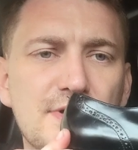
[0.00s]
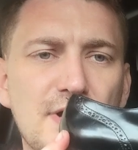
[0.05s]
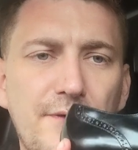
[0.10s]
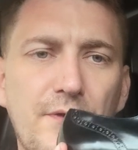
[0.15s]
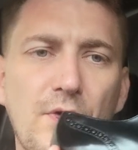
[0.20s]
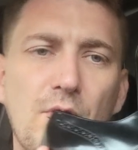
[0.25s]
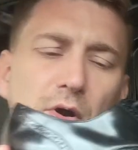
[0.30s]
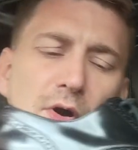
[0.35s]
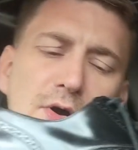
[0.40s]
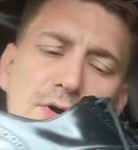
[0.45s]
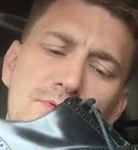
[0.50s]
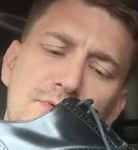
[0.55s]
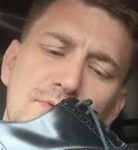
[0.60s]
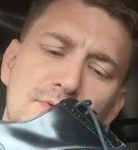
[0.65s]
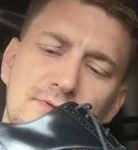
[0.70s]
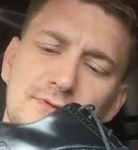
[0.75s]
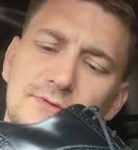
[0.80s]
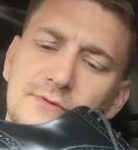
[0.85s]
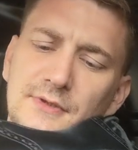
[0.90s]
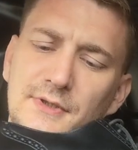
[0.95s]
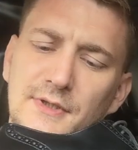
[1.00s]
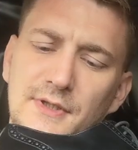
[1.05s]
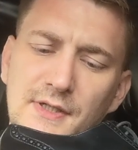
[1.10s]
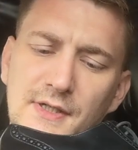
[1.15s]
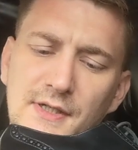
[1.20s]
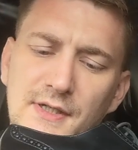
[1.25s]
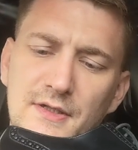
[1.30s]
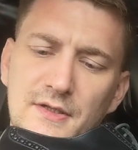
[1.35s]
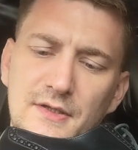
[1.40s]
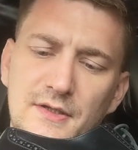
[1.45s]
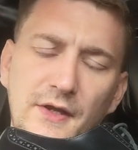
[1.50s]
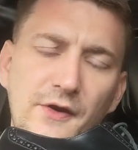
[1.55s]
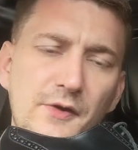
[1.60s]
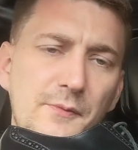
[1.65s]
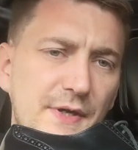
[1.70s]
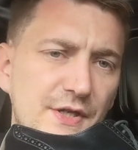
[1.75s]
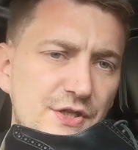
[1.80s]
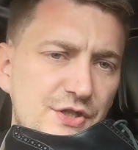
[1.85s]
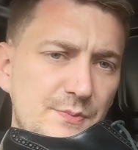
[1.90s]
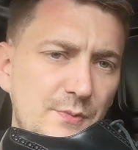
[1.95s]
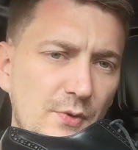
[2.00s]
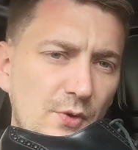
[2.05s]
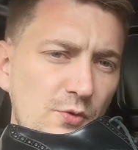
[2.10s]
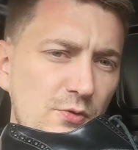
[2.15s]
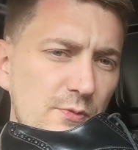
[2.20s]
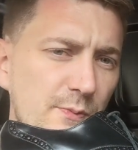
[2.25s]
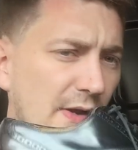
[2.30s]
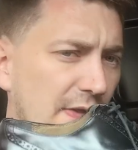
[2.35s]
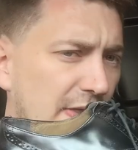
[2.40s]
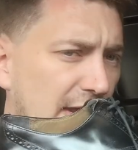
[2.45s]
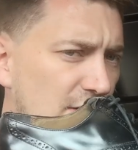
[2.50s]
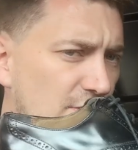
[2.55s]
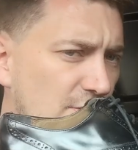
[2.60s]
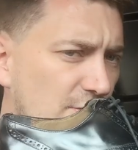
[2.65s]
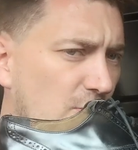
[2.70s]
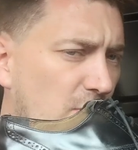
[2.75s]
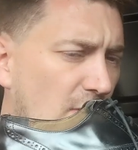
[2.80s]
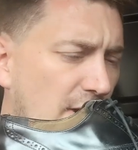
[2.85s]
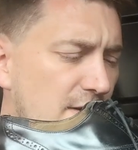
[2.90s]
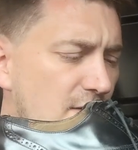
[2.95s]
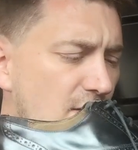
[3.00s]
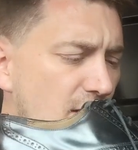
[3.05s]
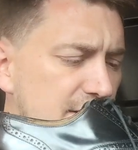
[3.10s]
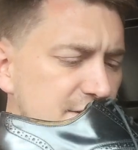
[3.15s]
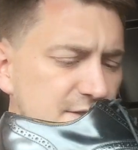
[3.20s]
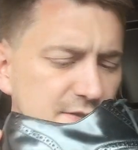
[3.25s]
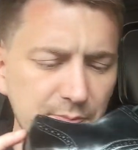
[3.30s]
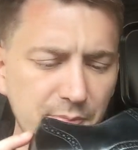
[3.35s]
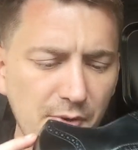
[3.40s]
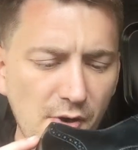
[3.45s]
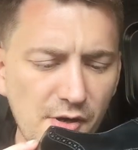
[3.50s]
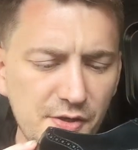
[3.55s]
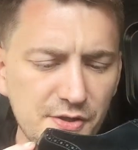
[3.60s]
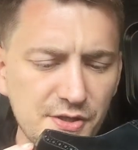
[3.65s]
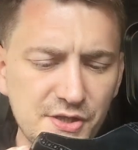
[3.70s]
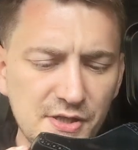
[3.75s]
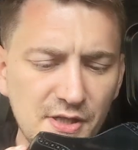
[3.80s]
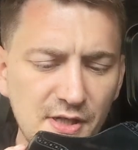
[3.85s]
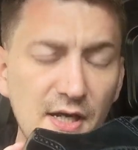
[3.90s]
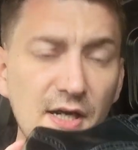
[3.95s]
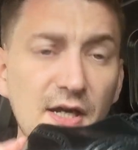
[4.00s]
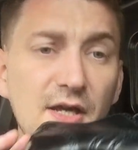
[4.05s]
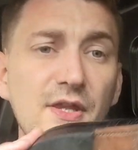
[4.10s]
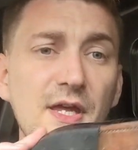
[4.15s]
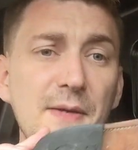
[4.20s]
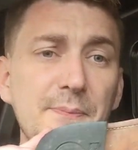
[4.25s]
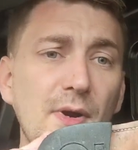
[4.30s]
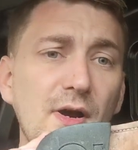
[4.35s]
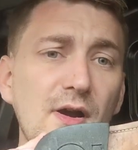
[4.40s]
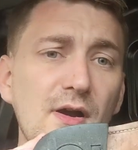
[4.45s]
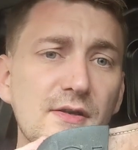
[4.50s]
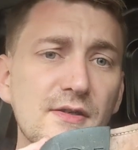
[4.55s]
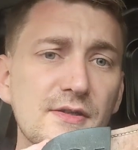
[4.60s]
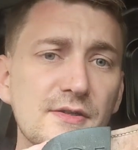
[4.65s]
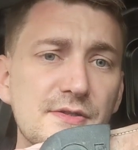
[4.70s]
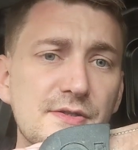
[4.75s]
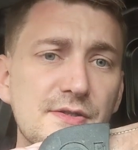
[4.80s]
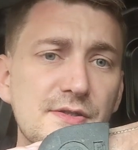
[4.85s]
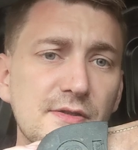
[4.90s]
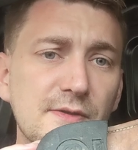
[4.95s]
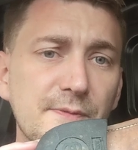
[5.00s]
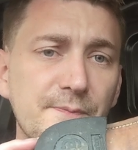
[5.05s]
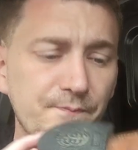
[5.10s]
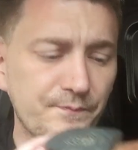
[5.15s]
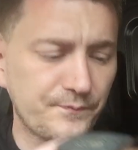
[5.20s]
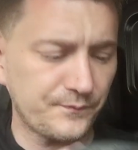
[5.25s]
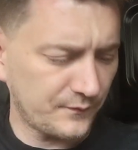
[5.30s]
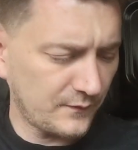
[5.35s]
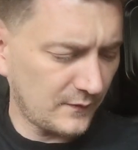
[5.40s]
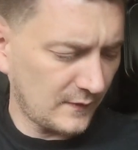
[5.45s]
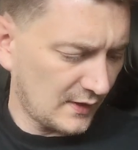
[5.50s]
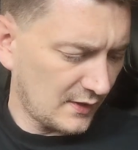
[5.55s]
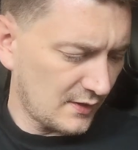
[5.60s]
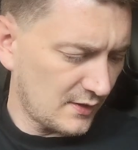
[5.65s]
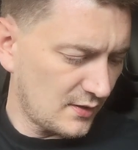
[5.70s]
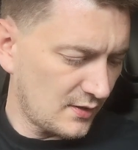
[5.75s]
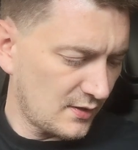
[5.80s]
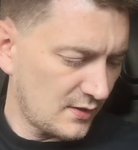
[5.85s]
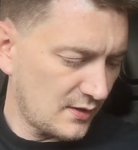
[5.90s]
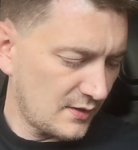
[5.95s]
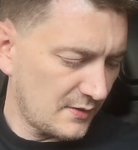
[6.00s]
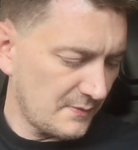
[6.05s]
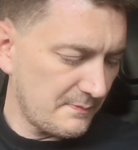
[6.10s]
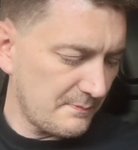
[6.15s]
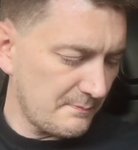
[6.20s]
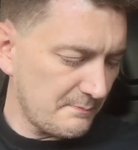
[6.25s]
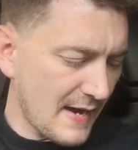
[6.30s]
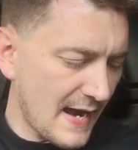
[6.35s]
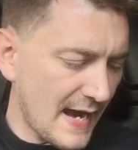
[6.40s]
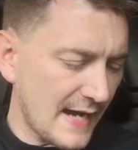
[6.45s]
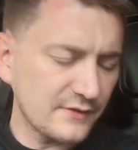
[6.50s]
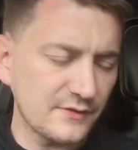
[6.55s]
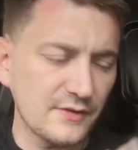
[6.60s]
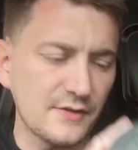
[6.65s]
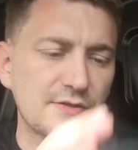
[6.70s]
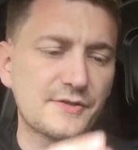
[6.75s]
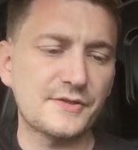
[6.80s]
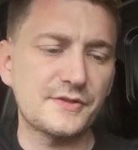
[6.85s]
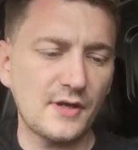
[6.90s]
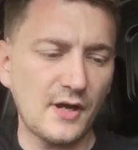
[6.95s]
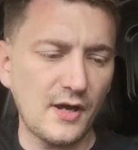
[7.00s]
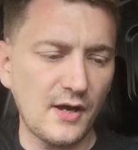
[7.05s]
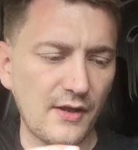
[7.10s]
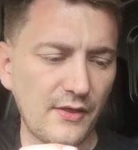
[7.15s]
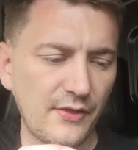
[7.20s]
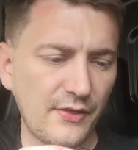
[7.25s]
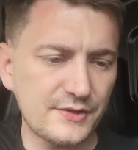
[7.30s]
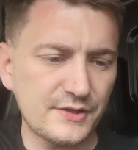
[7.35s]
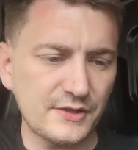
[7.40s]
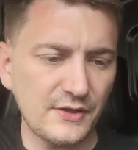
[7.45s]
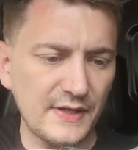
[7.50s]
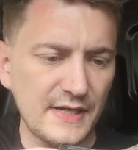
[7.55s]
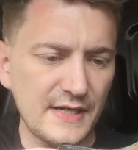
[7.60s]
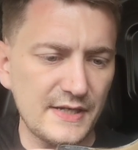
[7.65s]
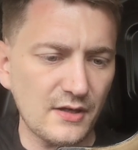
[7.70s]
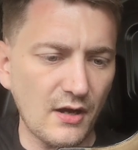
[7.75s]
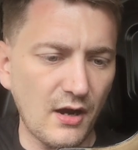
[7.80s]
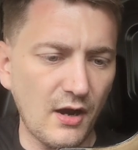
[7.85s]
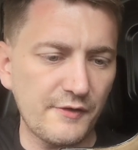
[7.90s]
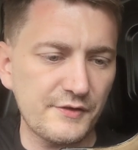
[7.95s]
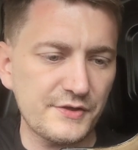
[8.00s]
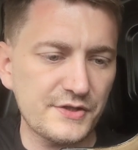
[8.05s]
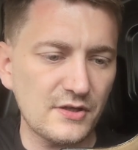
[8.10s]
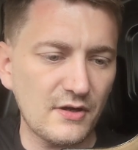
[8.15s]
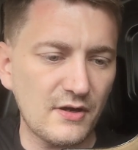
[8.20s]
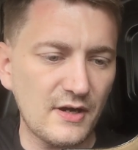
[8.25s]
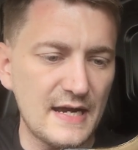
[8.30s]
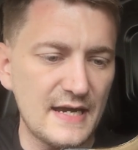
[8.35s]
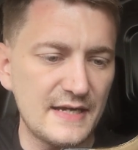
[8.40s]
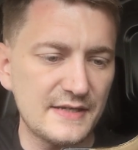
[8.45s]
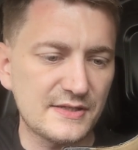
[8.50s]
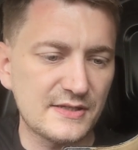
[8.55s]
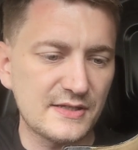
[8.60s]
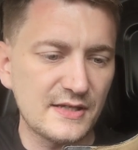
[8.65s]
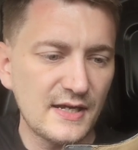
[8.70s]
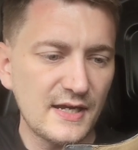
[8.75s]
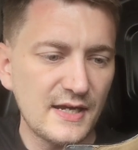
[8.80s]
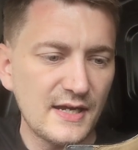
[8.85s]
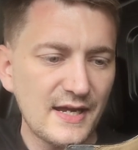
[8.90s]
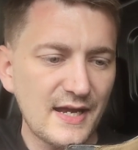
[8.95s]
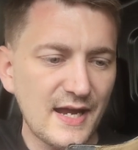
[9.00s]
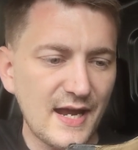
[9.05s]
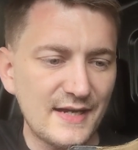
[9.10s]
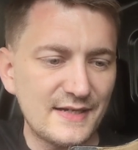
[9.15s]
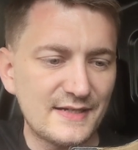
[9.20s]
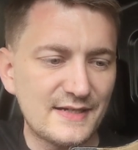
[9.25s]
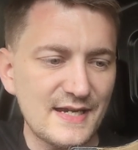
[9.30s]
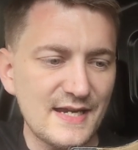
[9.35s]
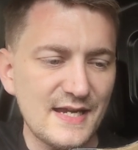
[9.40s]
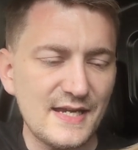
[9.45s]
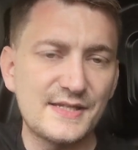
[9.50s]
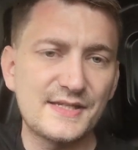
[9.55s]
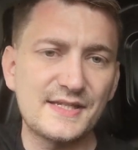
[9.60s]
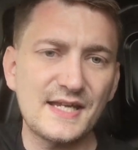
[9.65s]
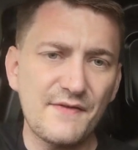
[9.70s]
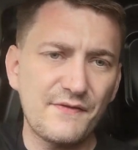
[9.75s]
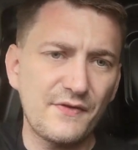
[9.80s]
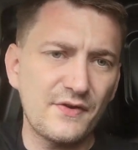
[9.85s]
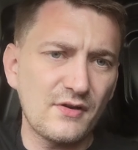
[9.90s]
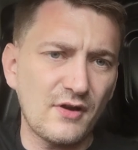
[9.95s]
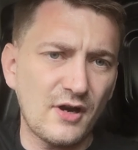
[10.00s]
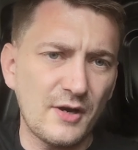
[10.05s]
I thought, oh, they're a bit small, but they look quite nice and bosh. They're Barkers. Madness. Uh, so these are a size D7.